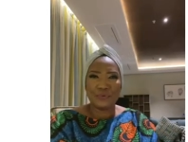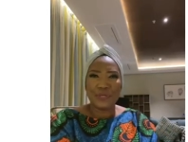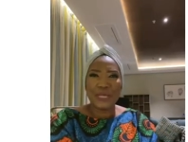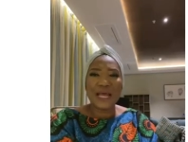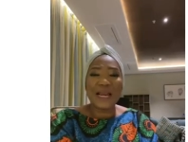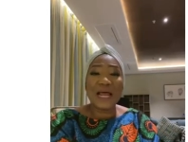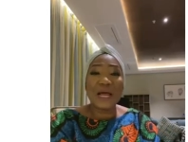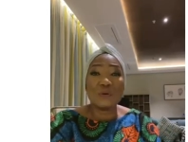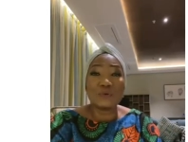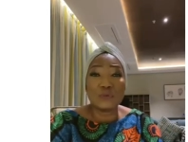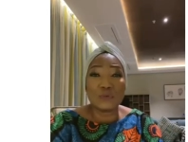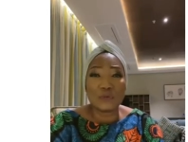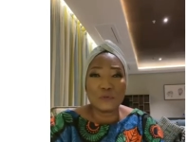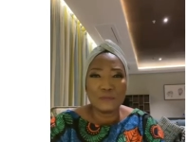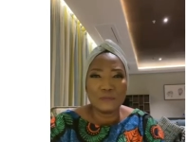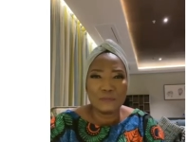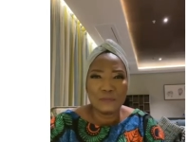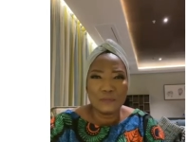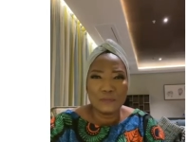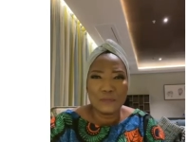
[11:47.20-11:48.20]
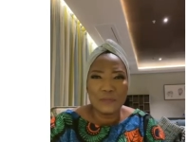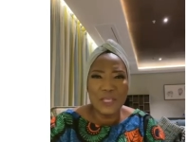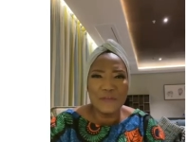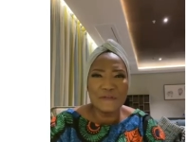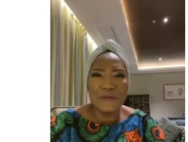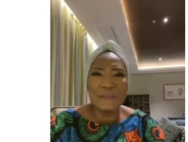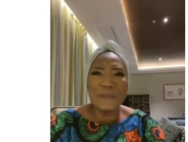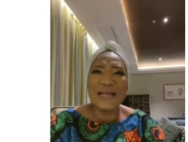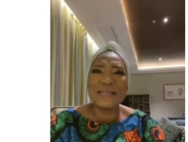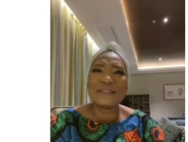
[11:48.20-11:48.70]
Get out.
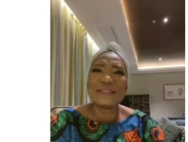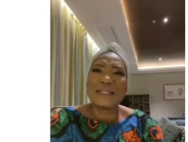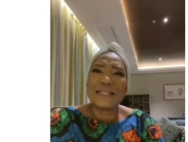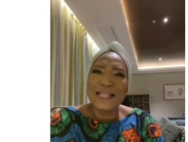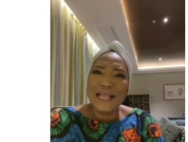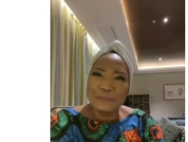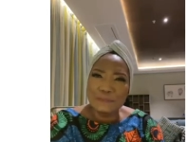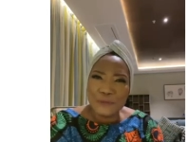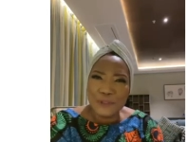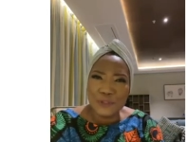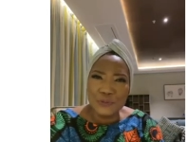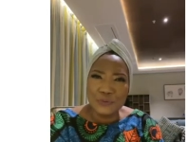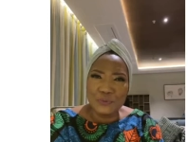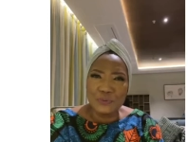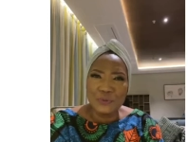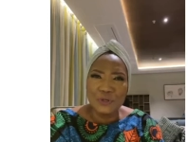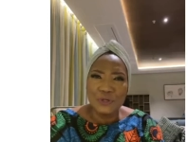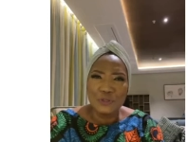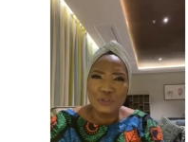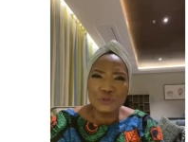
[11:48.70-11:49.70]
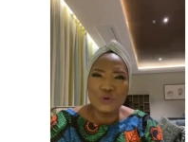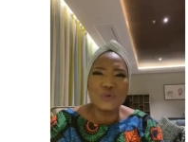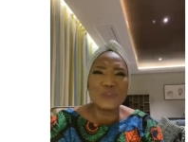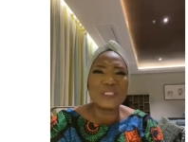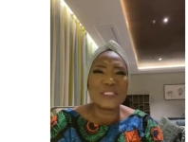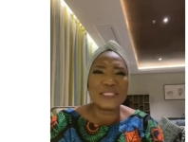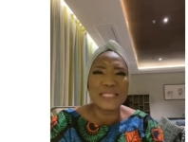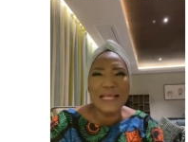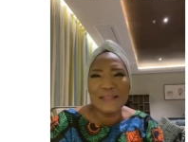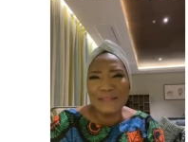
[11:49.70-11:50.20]
If a man slaps you, don't
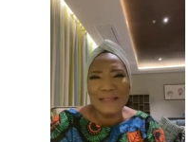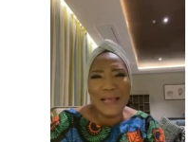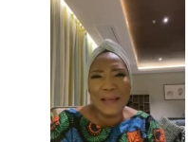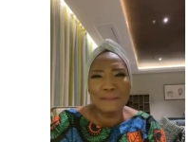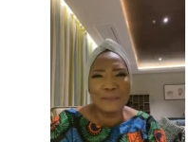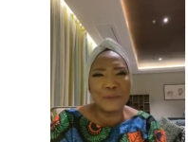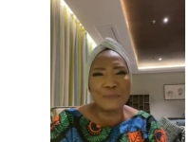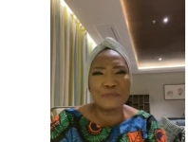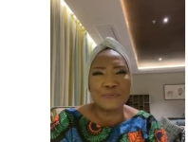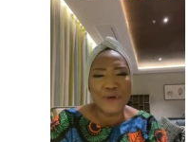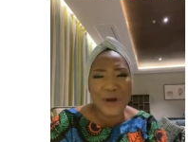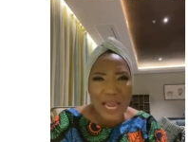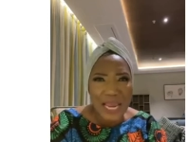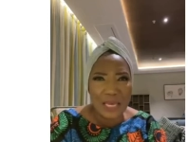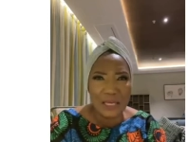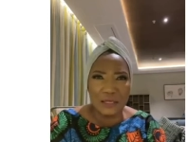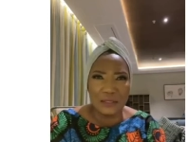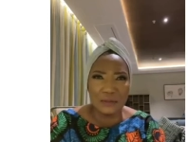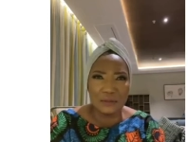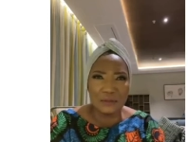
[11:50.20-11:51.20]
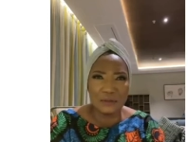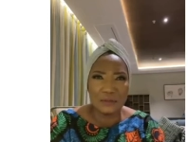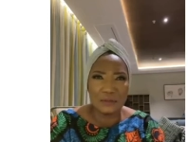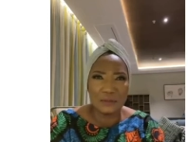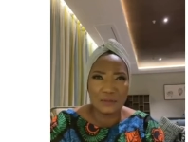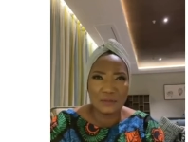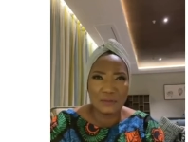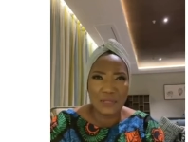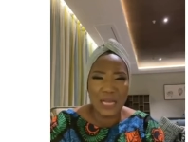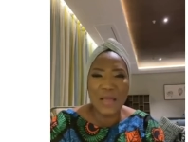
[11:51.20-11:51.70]
stand there and be praying
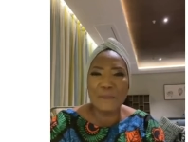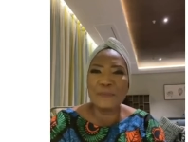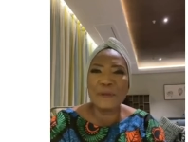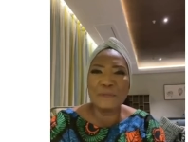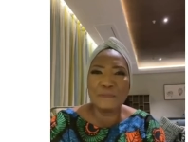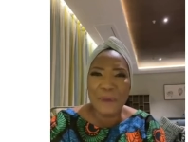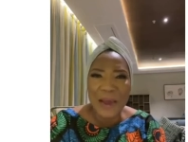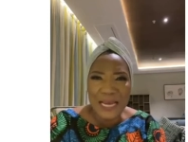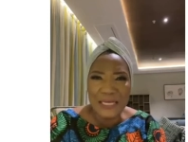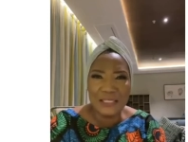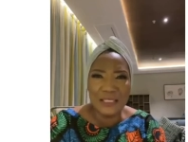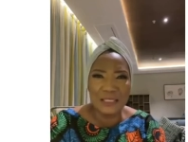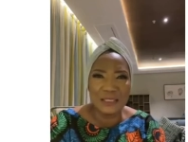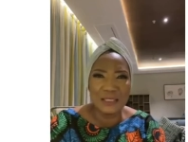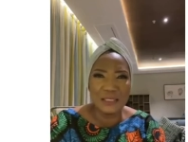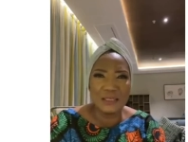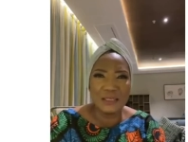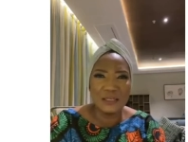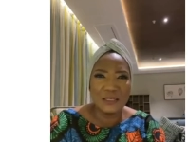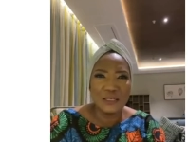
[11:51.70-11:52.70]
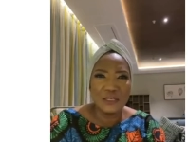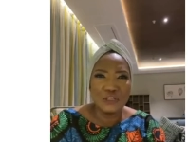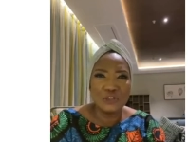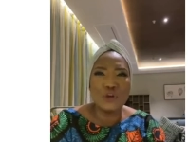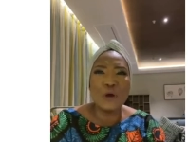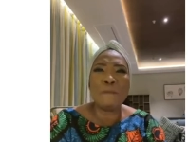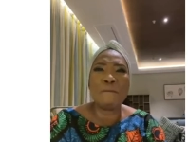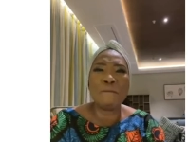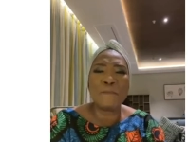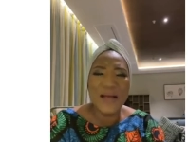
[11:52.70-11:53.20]
and be binding.
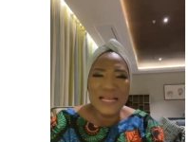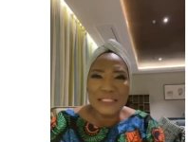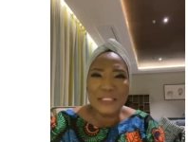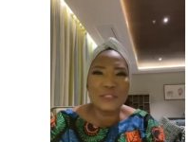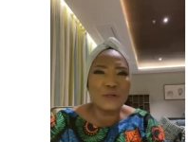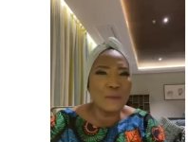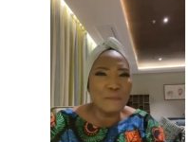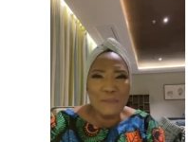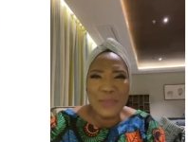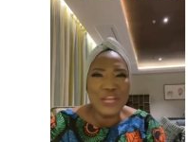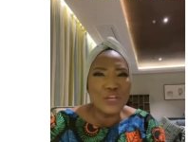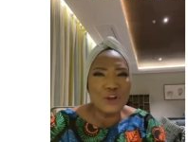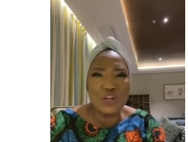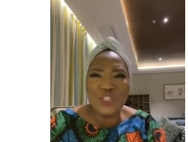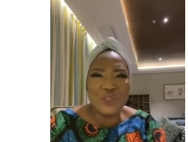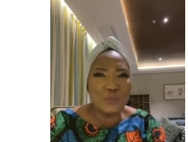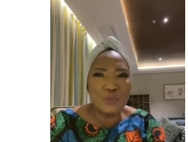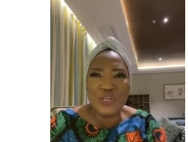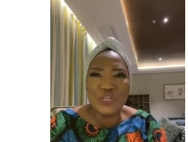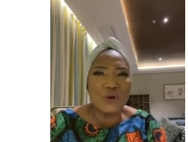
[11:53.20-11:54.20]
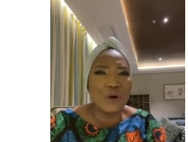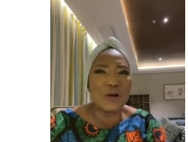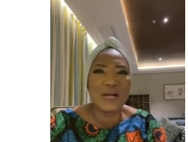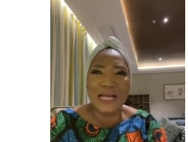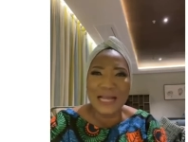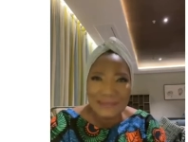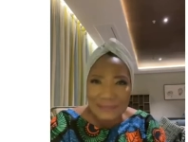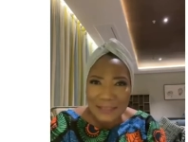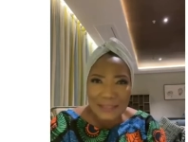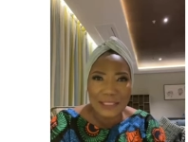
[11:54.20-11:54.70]
Your pastor may not be your
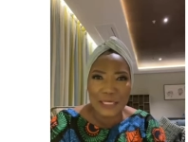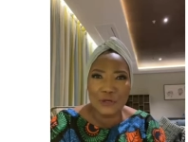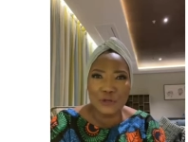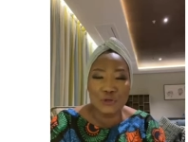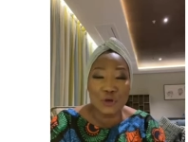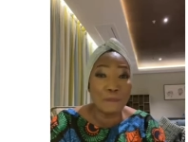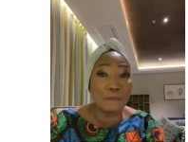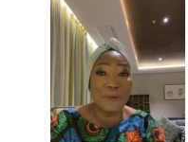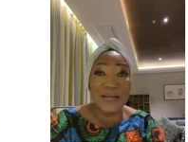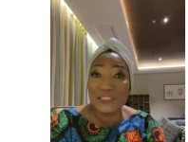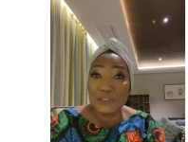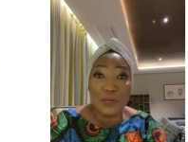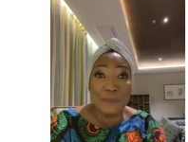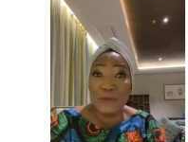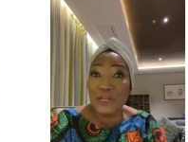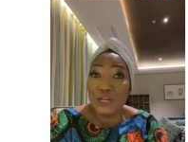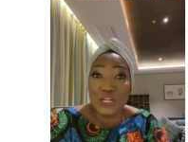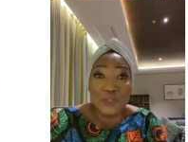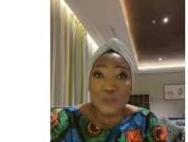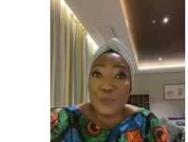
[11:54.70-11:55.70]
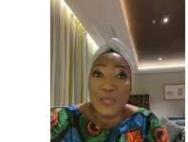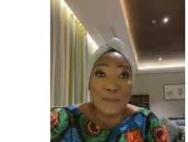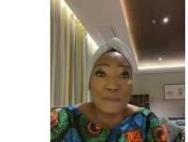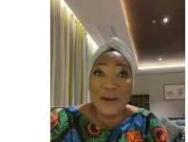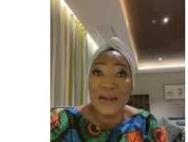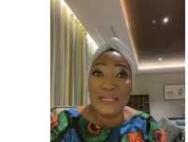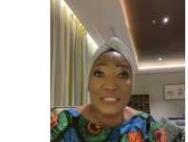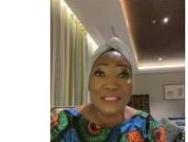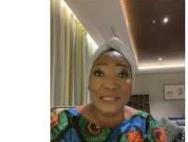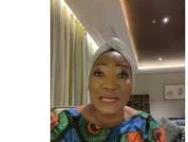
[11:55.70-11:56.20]
counselor. Your pastor may not be a
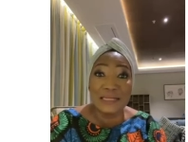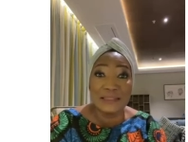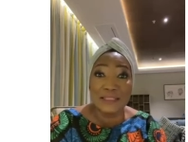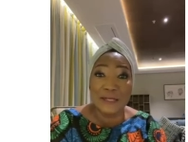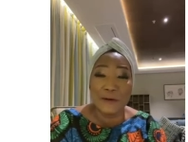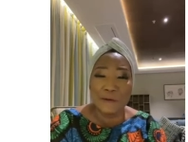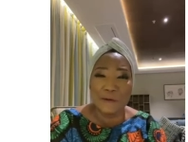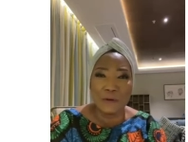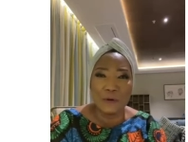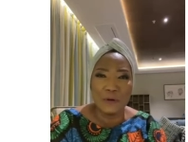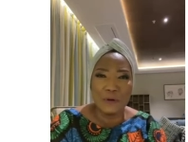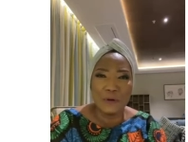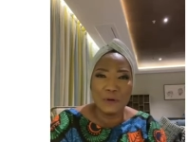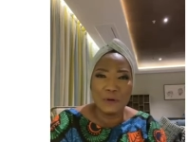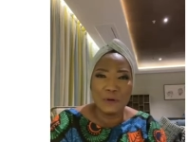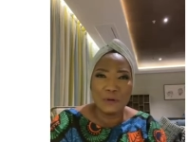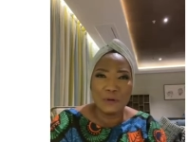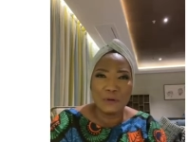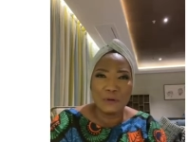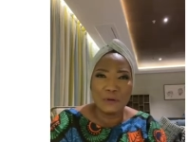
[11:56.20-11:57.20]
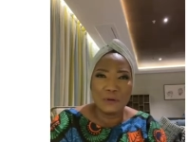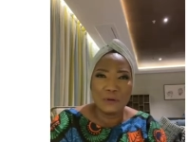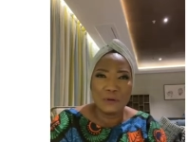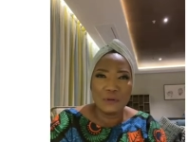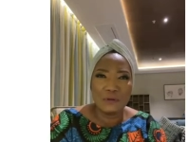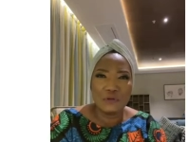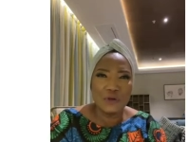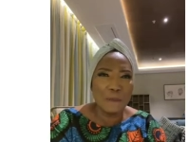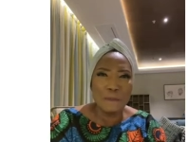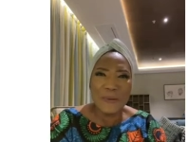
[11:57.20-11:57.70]
marriage counselor.
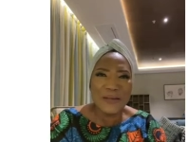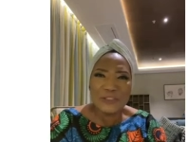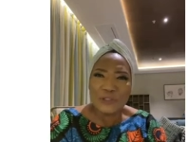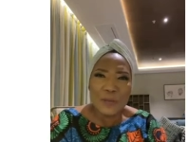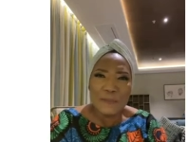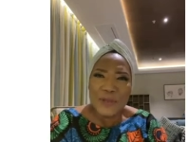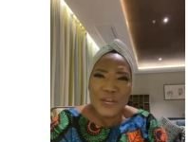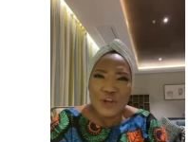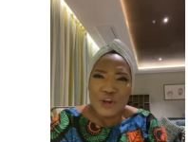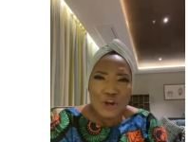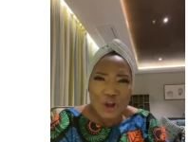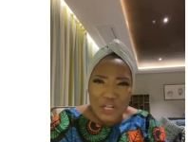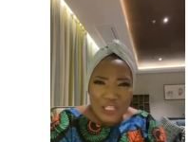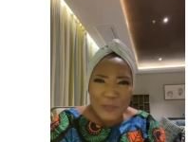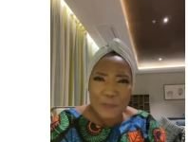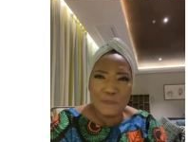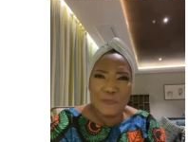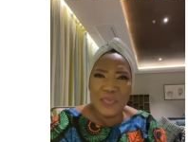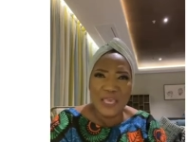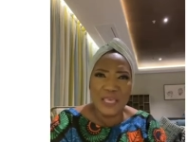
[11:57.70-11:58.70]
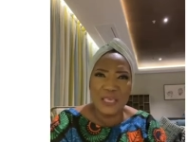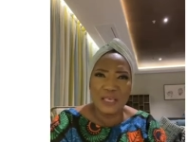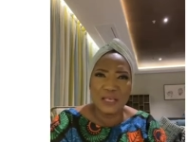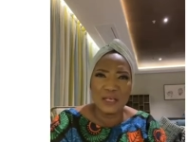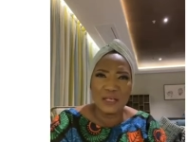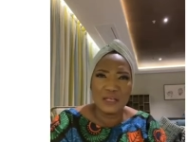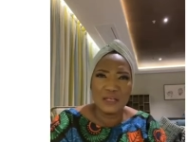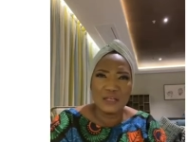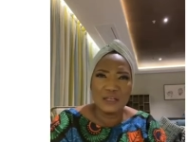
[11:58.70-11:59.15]
Your pastor may not be.